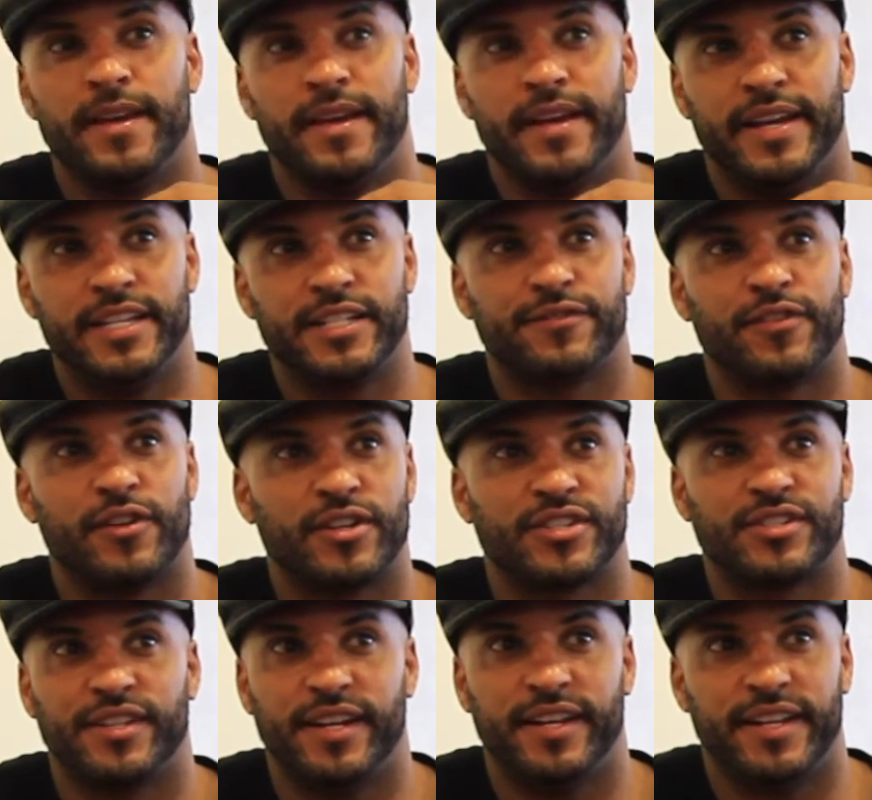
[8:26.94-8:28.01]
His
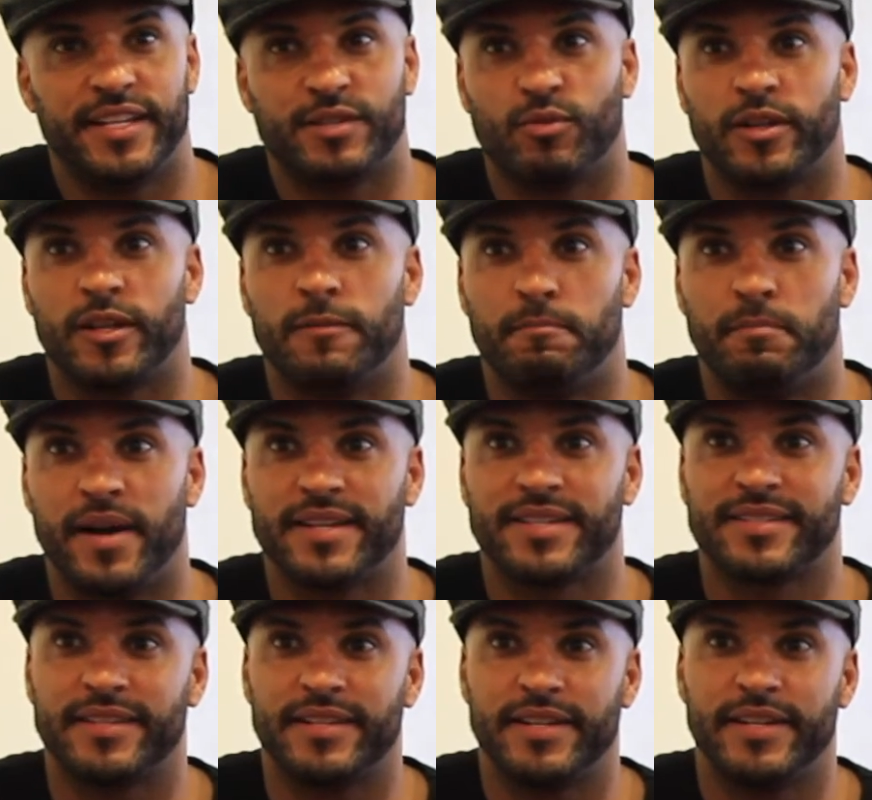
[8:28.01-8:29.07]
first scene is one of the
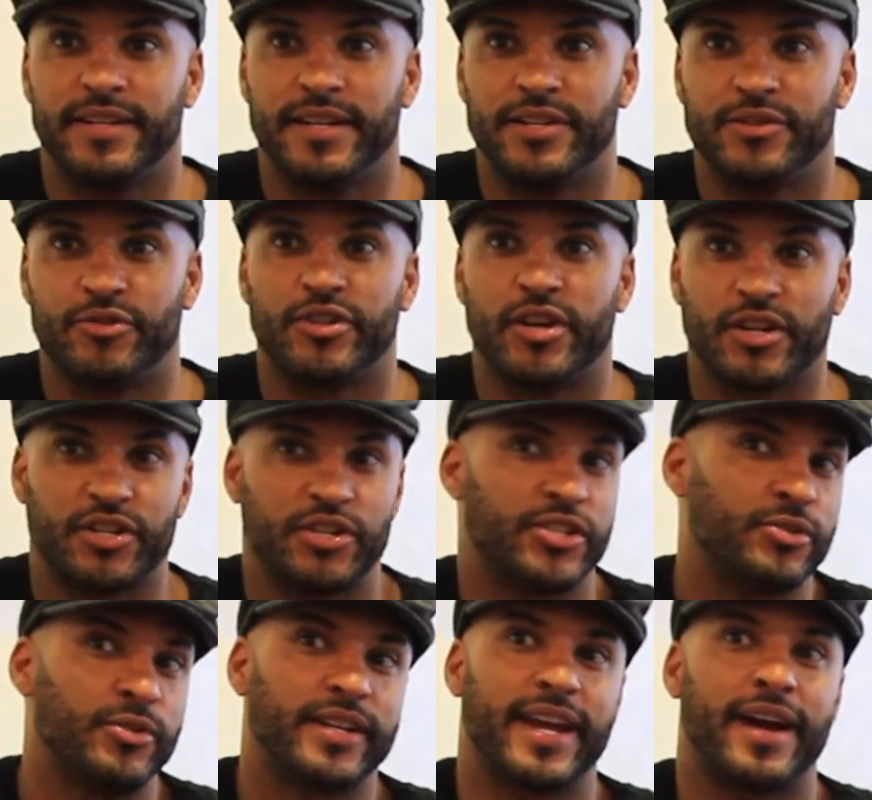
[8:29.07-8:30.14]
best introductions
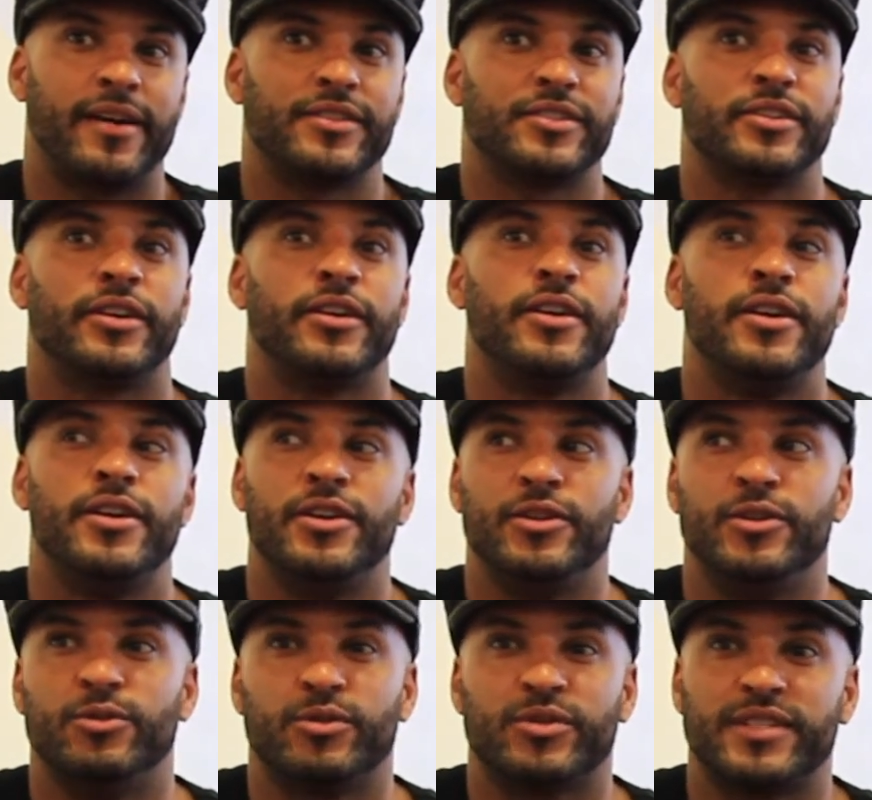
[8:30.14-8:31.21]
to a character
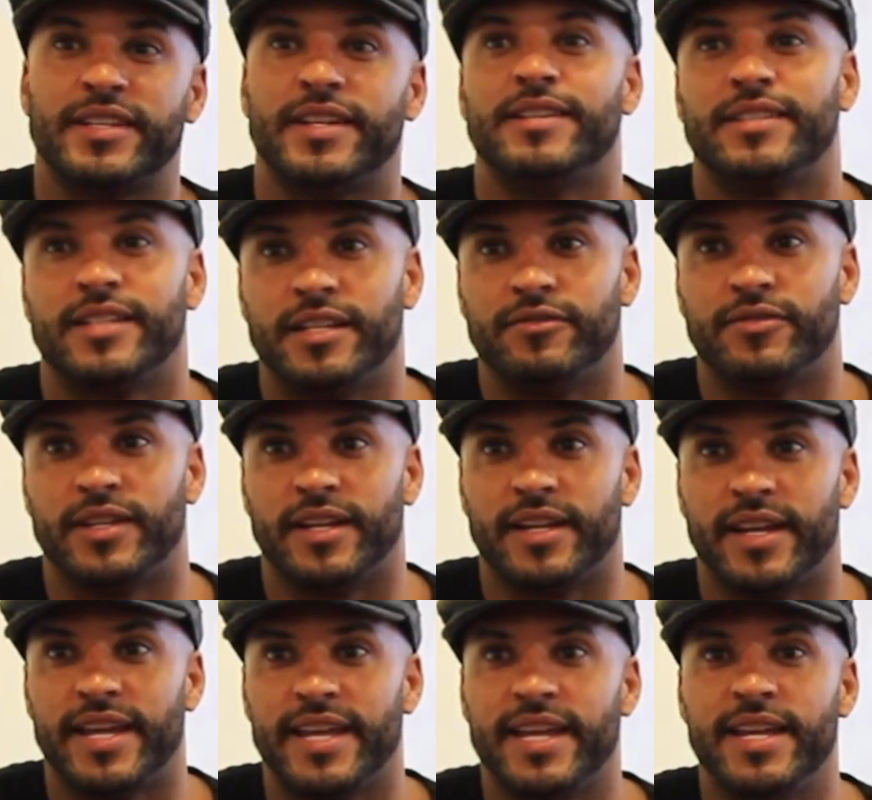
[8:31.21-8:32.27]
you will see in TV.
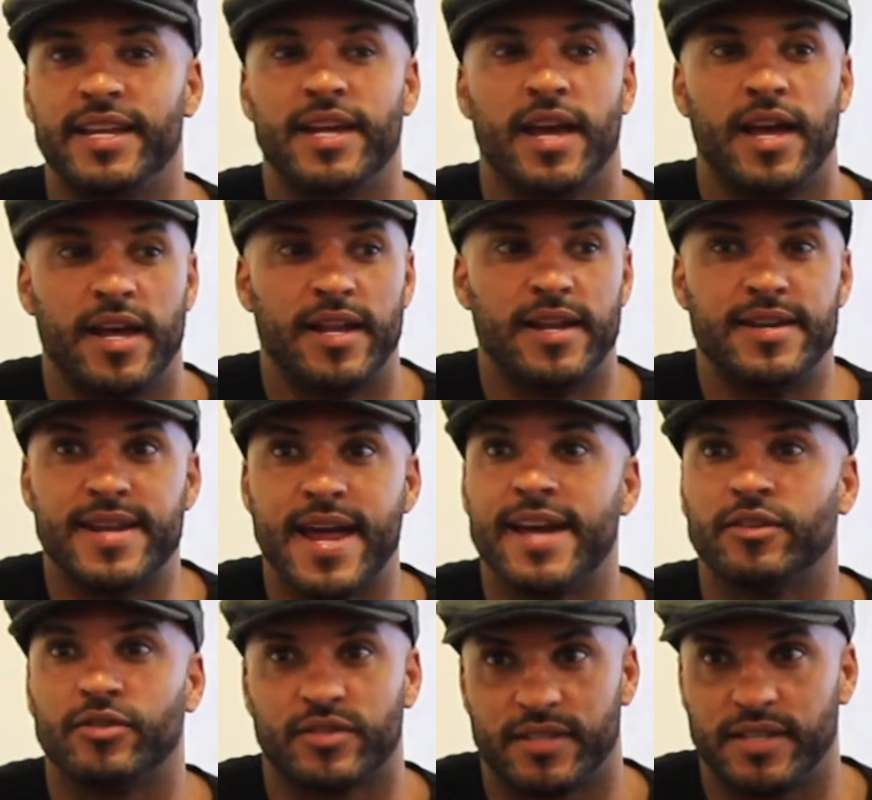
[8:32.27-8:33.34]
He
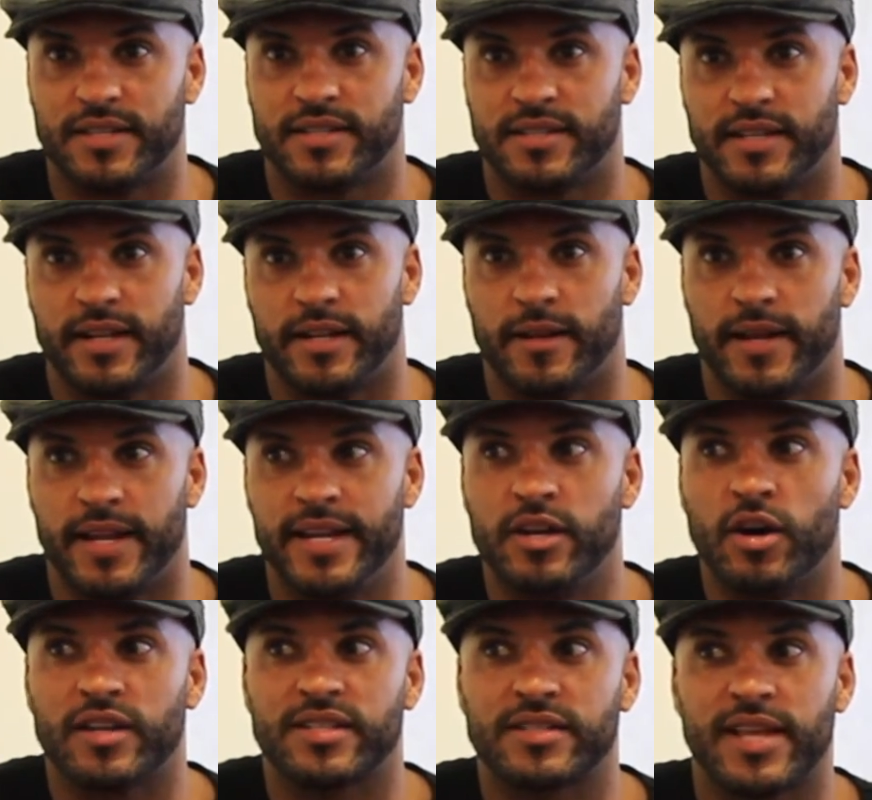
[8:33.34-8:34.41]
nails this scene. He
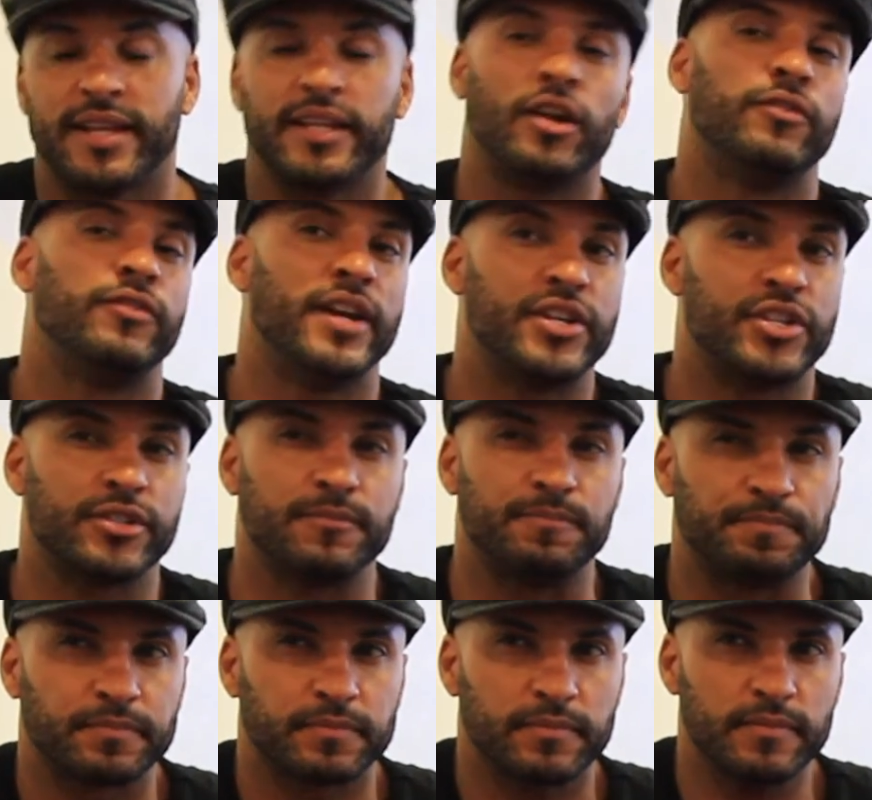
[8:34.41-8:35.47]
got a standing ovation
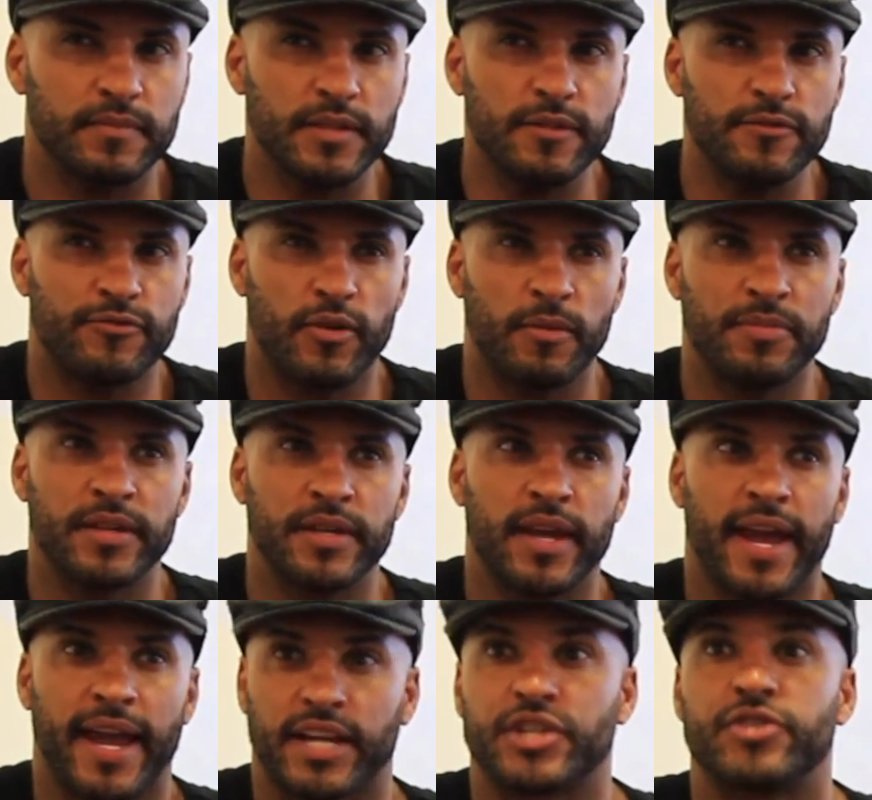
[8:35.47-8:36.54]
from the
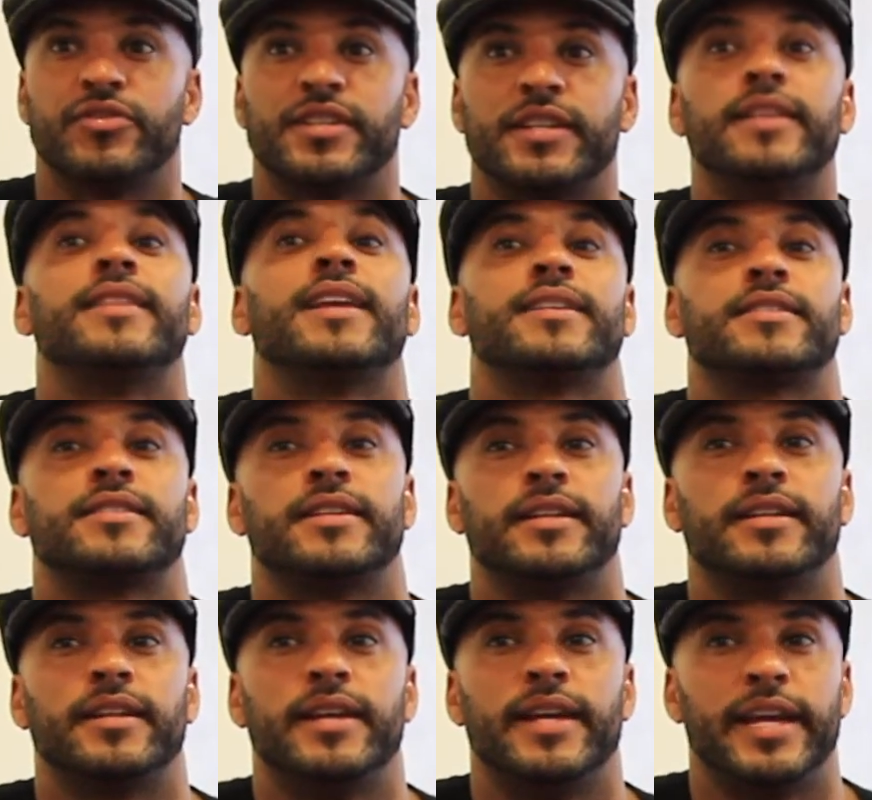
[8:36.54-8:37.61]
extras in that
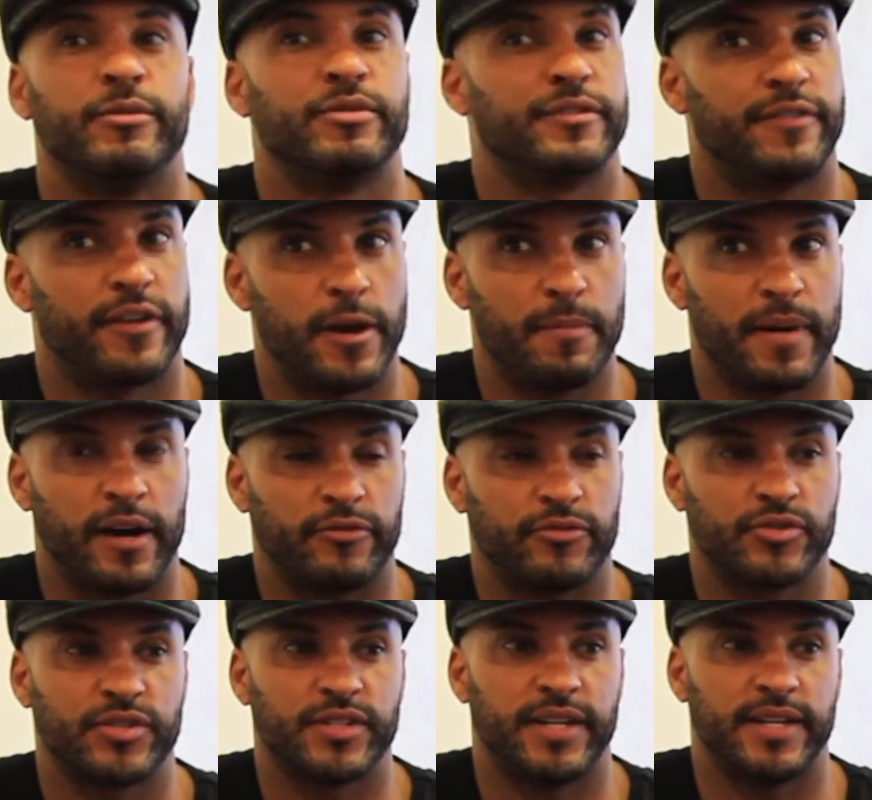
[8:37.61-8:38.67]
scene. It was a very
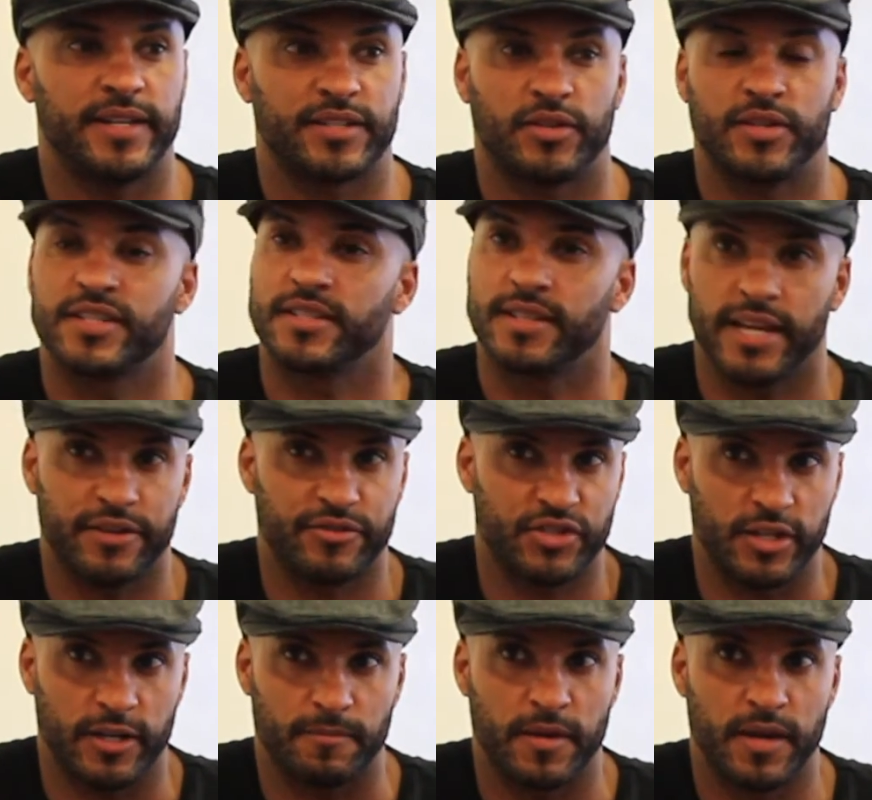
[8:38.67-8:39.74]
powerful scene. It's on a slave
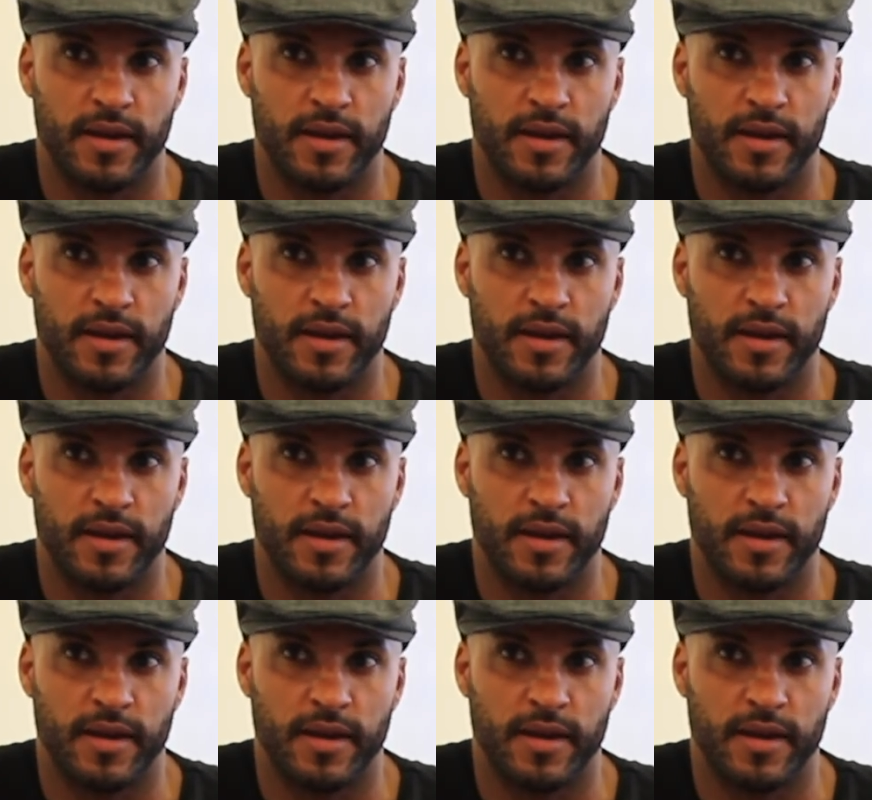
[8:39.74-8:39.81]
ship